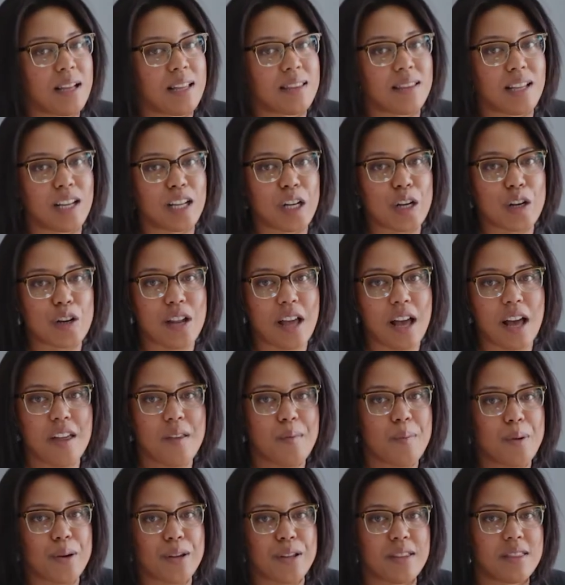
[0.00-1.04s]
and that you're
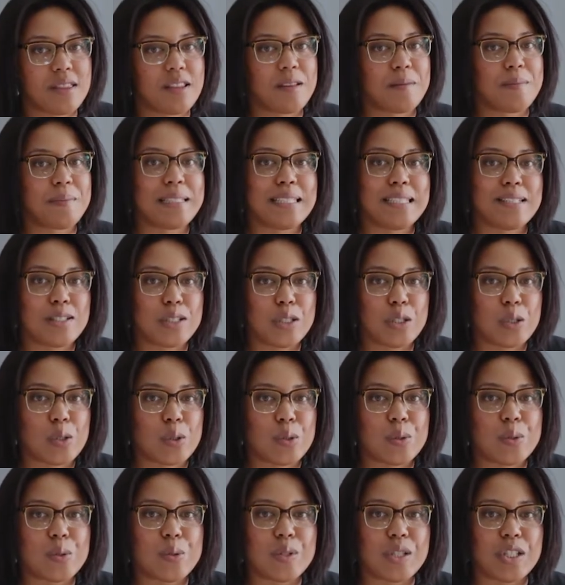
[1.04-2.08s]
not putting them
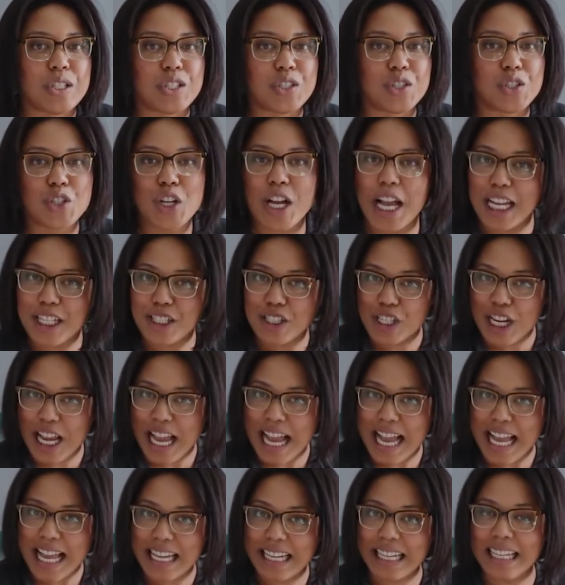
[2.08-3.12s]
into the trash
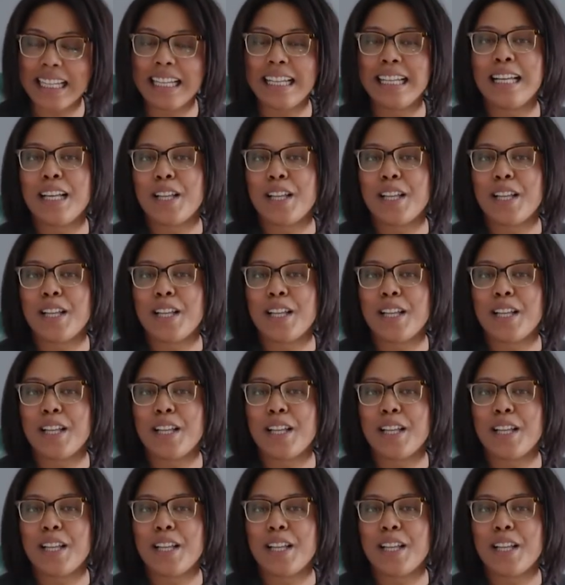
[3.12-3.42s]
can